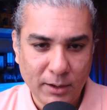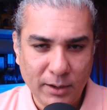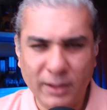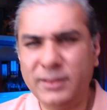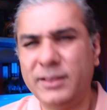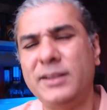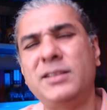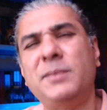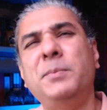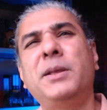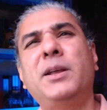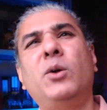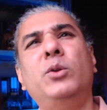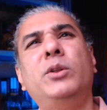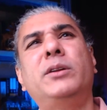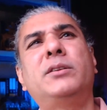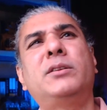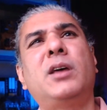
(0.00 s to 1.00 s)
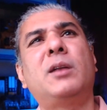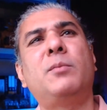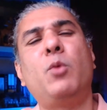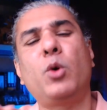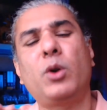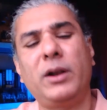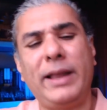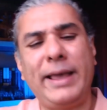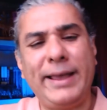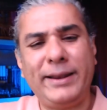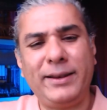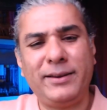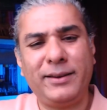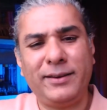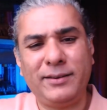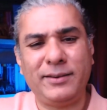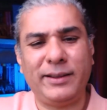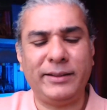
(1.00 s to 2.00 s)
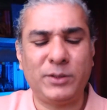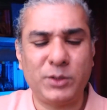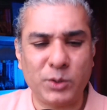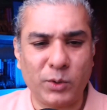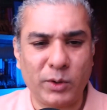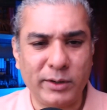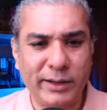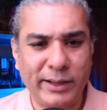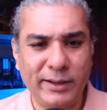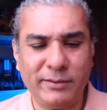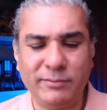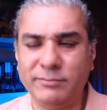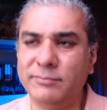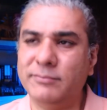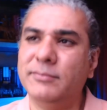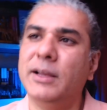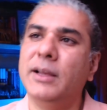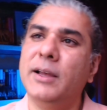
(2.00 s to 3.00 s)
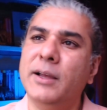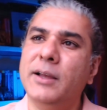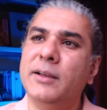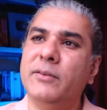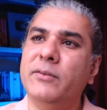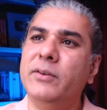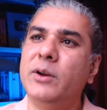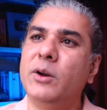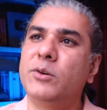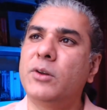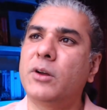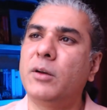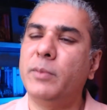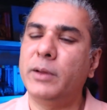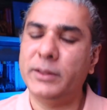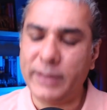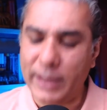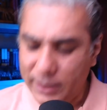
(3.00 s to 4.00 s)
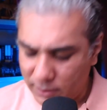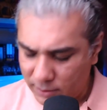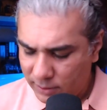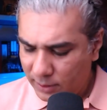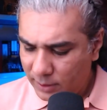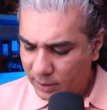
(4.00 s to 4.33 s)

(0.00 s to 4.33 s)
And there's something called the thermocline and so on. We'll not talk about that.